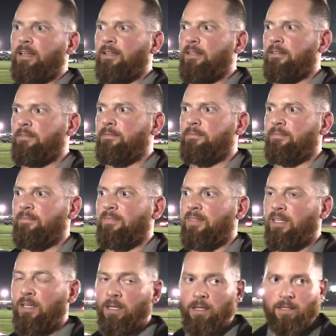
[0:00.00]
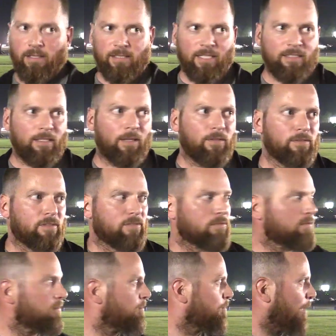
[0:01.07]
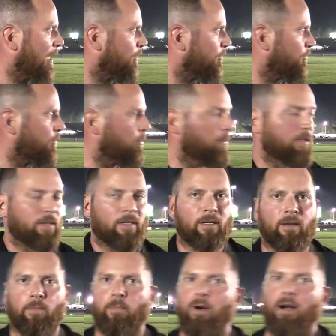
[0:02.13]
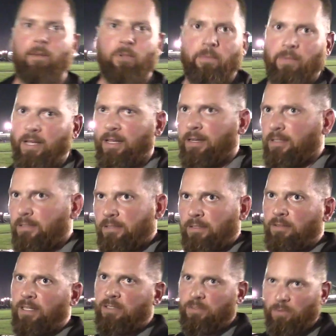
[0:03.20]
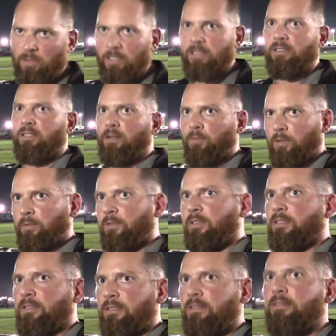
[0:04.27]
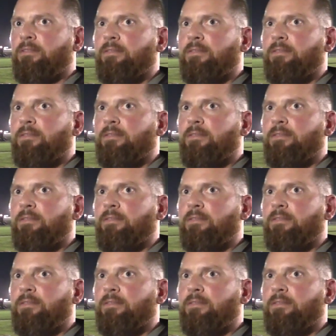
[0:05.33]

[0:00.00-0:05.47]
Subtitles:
And 6.0's powerful, but they're problematic. So that's the reason I went with this.